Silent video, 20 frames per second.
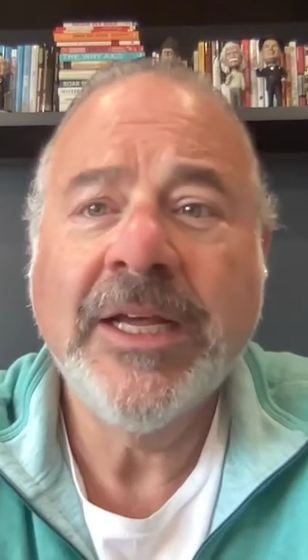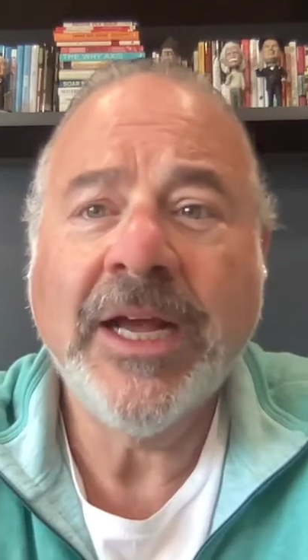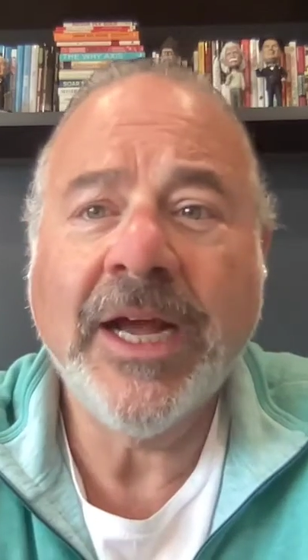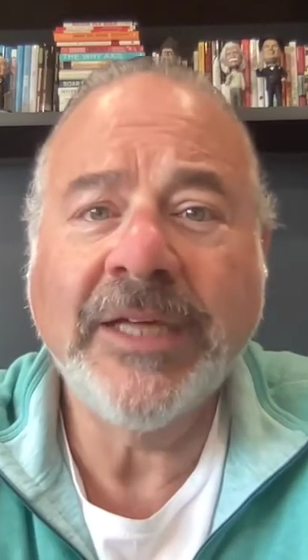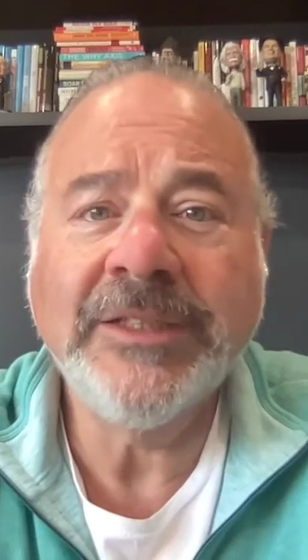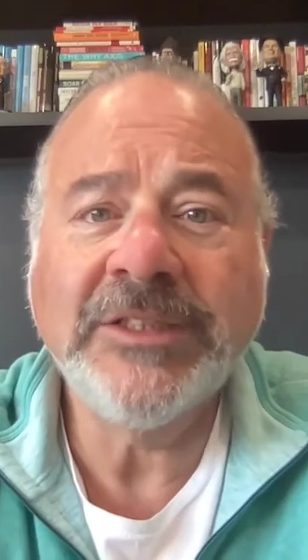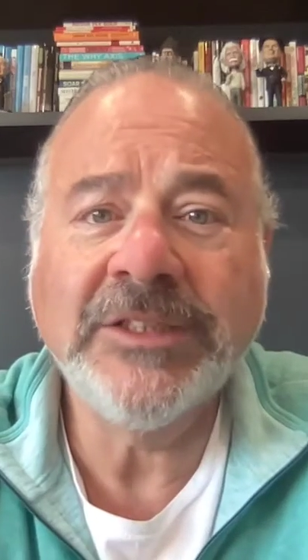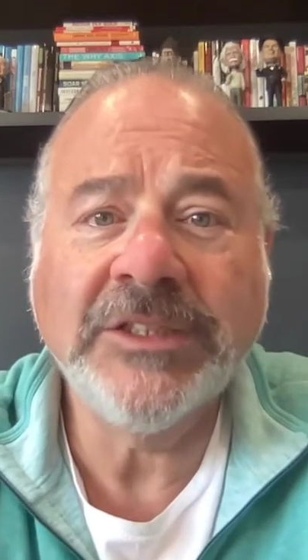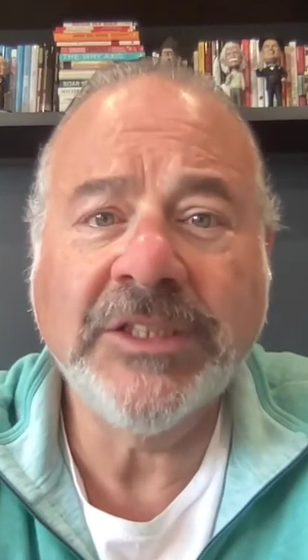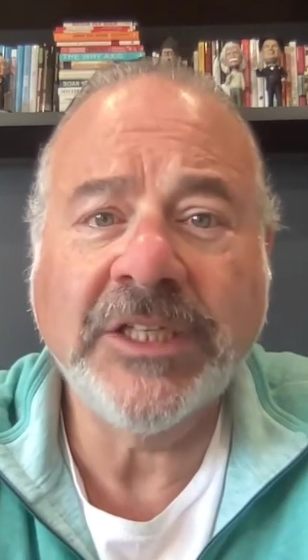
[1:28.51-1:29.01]

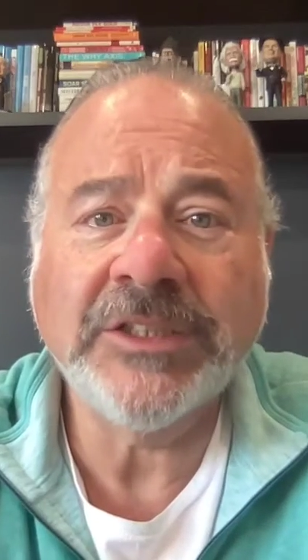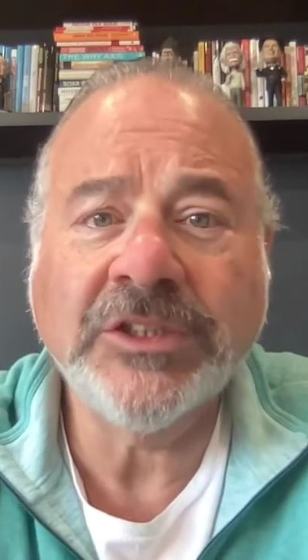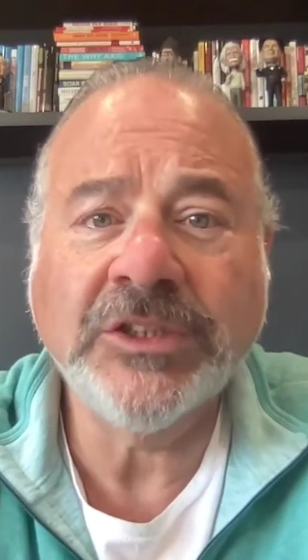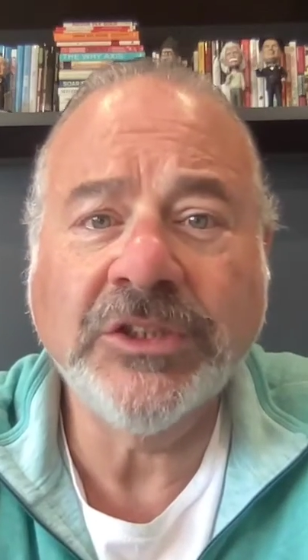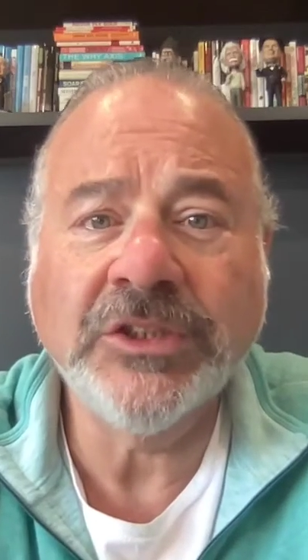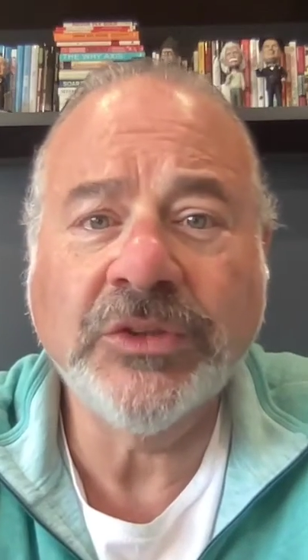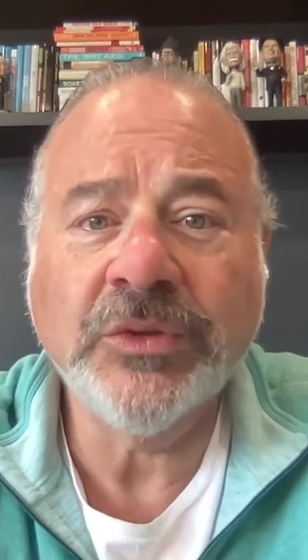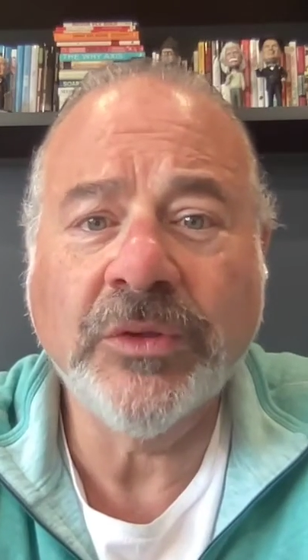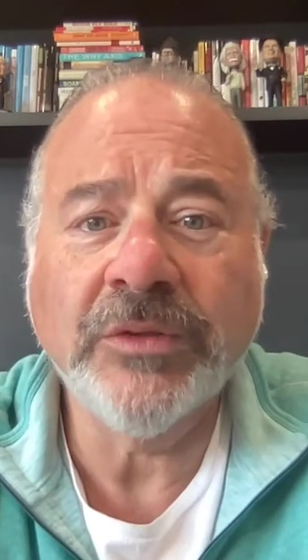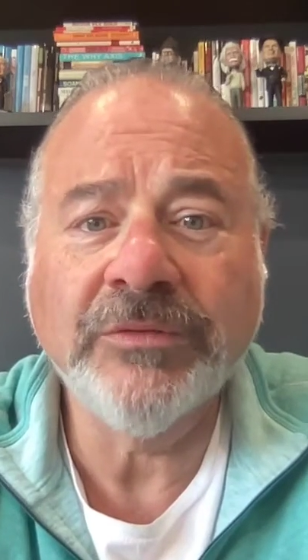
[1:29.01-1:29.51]
i'd suggest
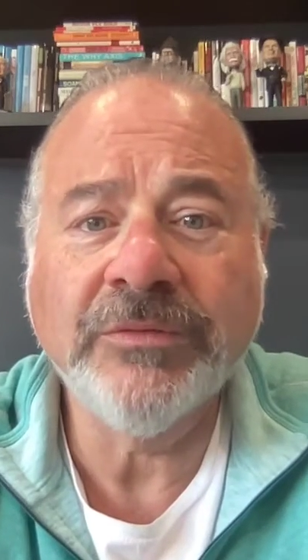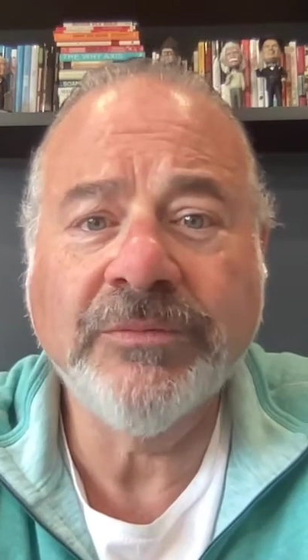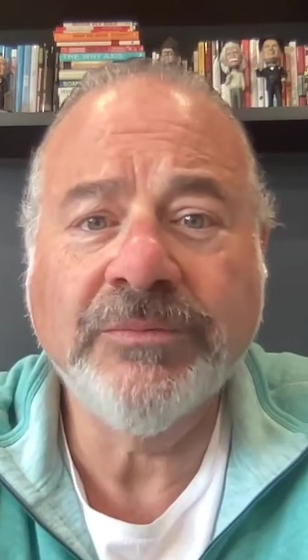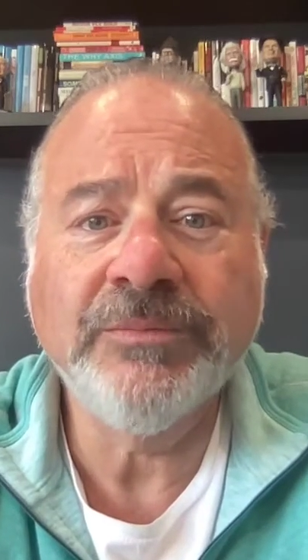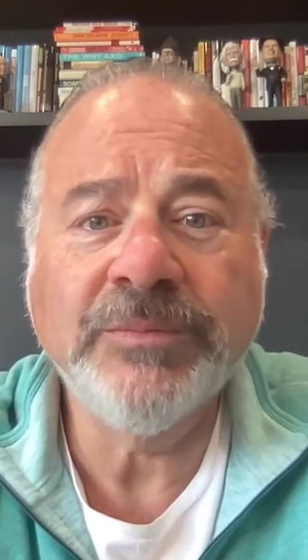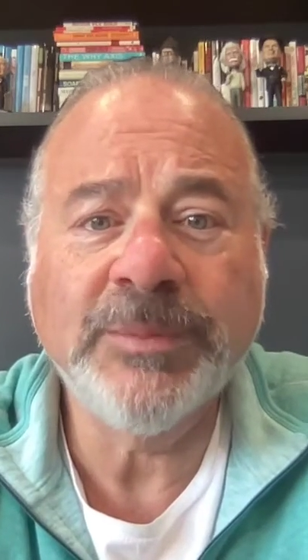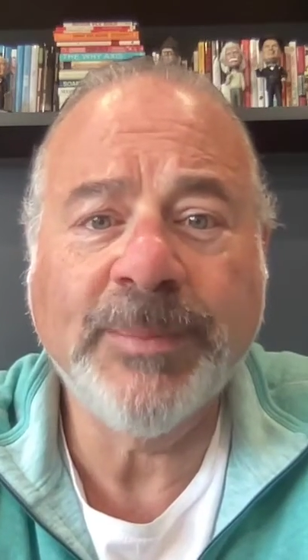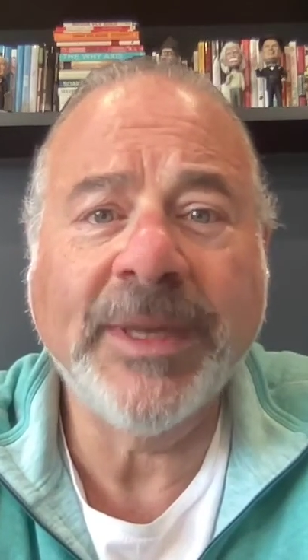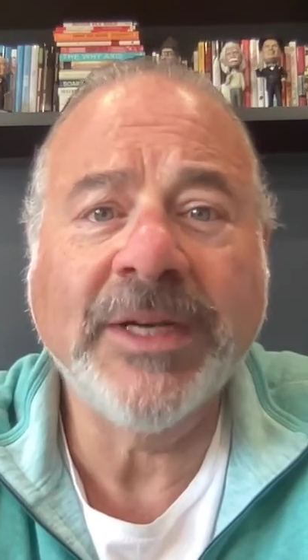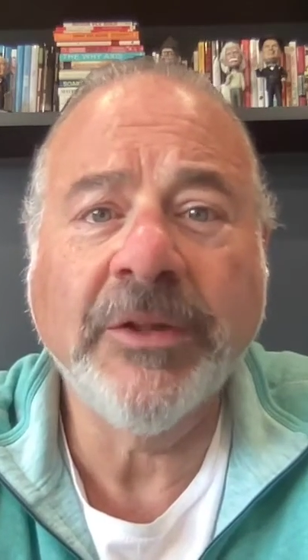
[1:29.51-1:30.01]
you sort of
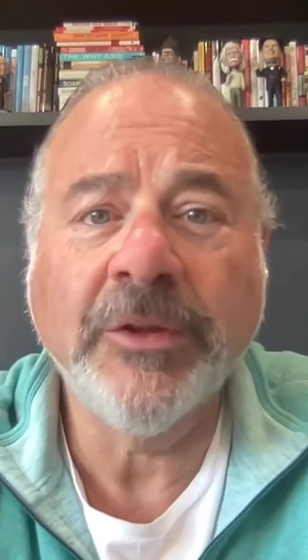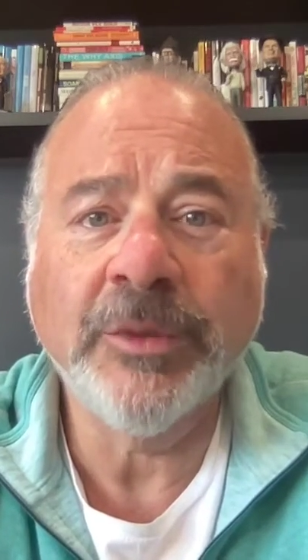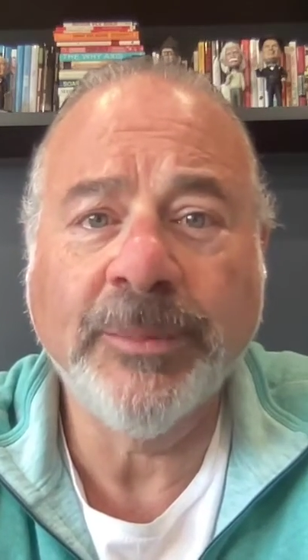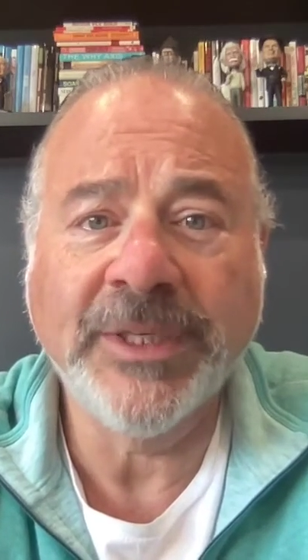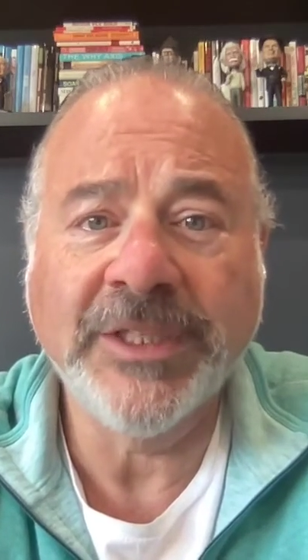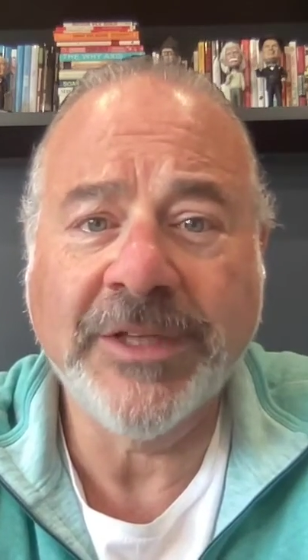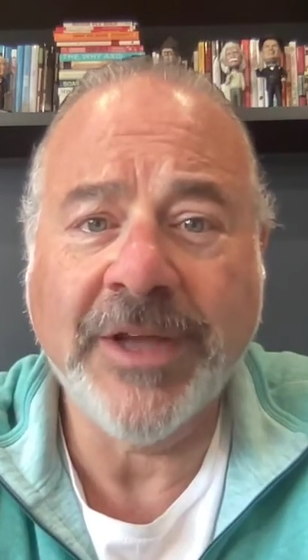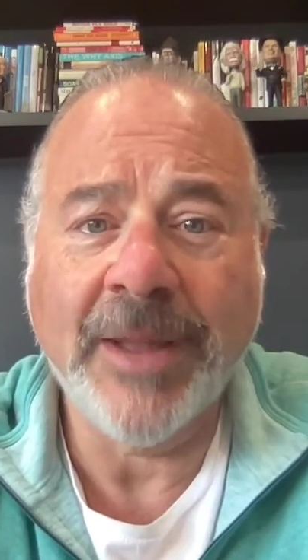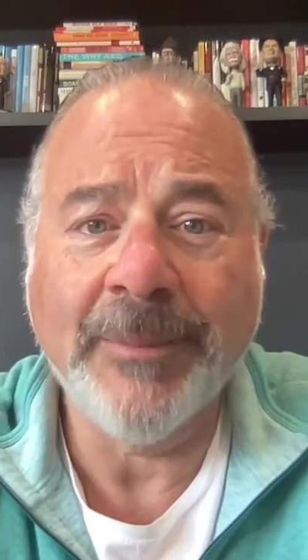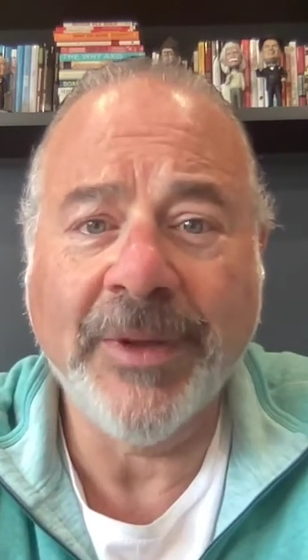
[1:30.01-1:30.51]
spend a little bit
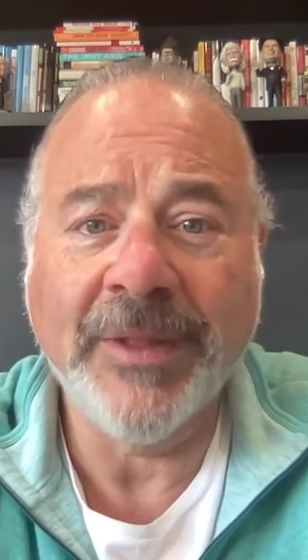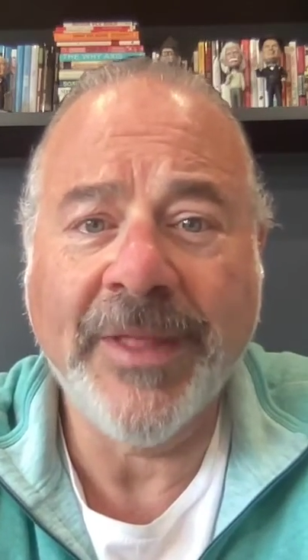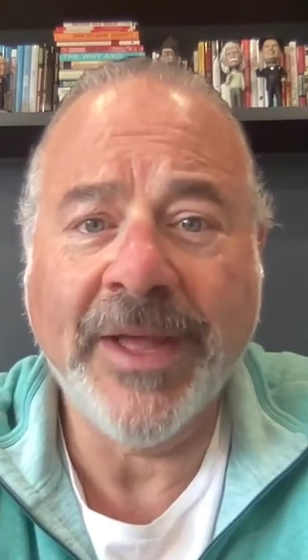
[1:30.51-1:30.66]
of time on